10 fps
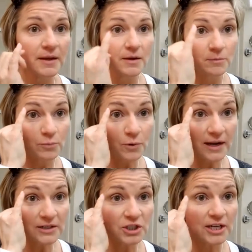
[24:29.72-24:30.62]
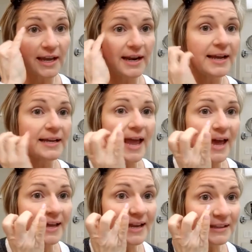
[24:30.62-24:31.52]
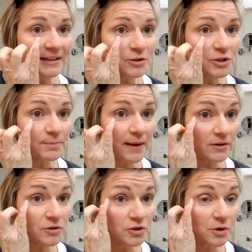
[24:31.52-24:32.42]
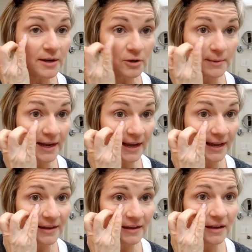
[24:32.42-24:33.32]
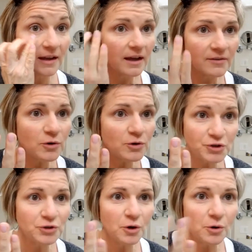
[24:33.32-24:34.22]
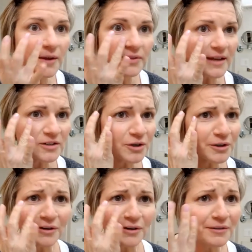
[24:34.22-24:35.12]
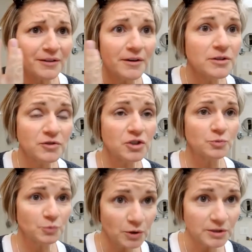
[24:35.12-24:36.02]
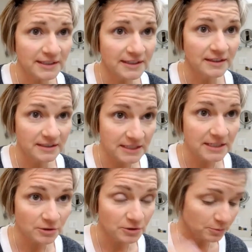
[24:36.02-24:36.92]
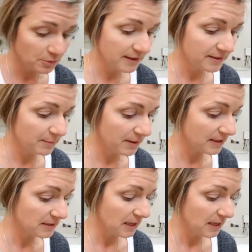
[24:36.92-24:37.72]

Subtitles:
brush and I had like little speckles go under my eye, of course you don't want that darker under there. You've just worked to get the concealer in the place.